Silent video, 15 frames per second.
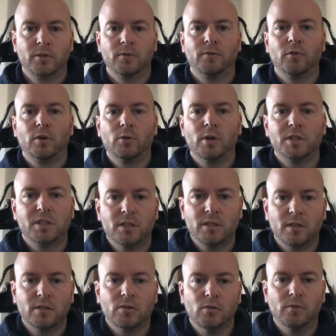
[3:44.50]
for questions
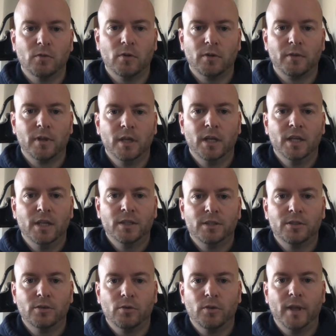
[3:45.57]
and so forth.
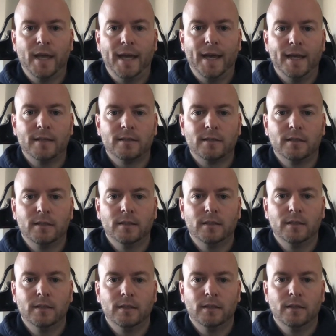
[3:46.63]
So that
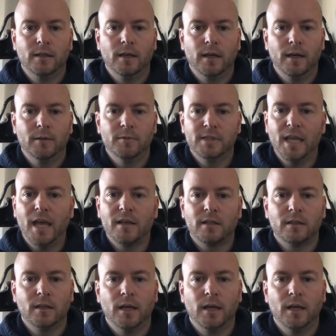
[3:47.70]
is that.